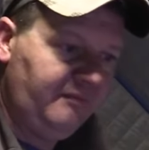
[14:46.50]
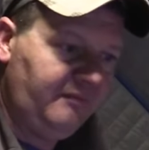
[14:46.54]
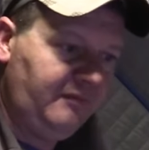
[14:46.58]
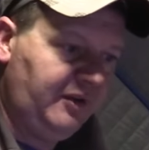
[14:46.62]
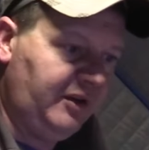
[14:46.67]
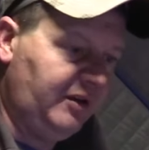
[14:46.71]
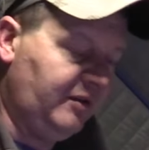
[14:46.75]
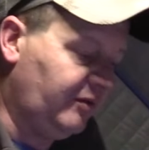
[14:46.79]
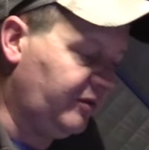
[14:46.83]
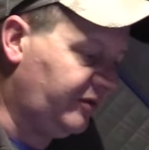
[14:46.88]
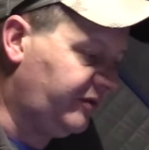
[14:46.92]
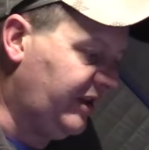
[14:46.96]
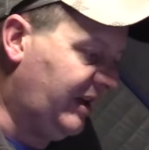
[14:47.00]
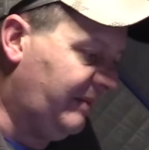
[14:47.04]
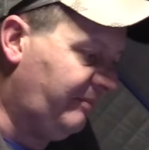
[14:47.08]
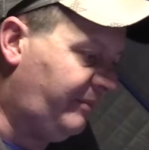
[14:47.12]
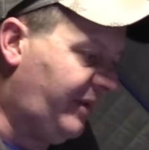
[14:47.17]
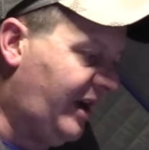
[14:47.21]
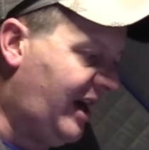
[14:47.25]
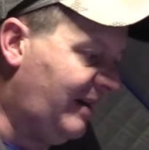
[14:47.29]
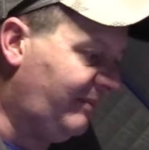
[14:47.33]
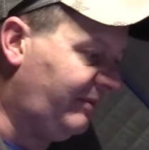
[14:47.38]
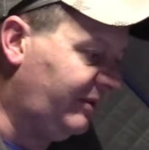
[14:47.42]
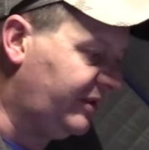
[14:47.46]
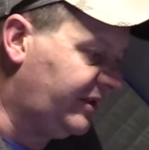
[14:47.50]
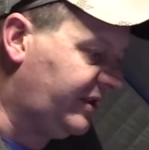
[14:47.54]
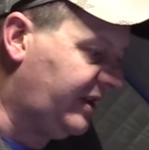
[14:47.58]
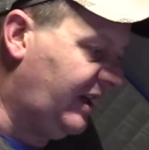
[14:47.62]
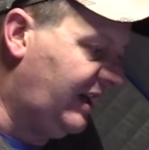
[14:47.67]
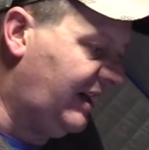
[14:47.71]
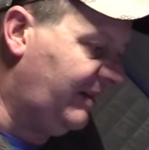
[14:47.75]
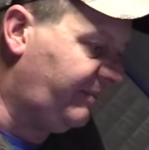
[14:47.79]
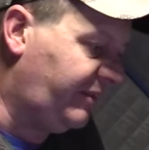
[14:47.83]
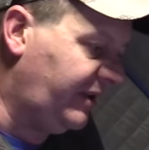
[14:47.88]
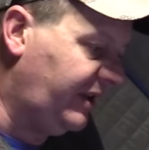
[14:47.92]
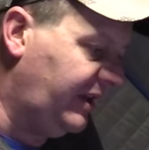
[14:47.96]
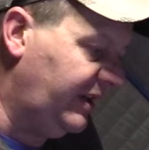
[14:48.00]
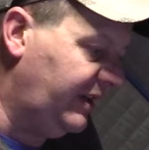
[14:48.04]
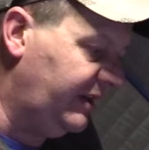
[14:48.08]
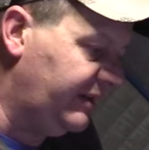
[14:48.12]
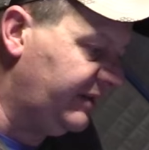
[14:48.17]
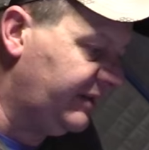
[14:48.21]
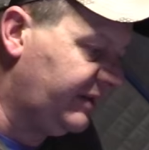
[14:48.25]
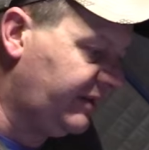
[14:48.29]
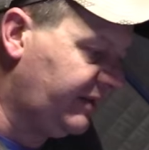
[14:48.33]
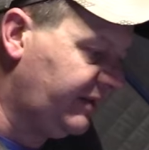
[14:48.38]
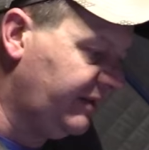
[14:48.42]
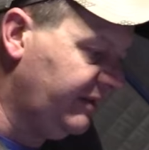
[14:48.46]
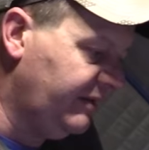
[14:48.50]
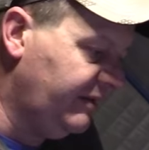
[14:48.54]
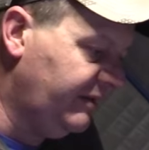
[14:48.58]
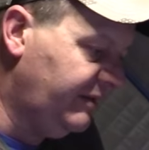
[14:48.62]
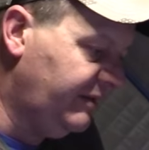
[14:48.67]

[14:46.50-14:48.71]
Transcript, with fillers: you know so that bobber stop is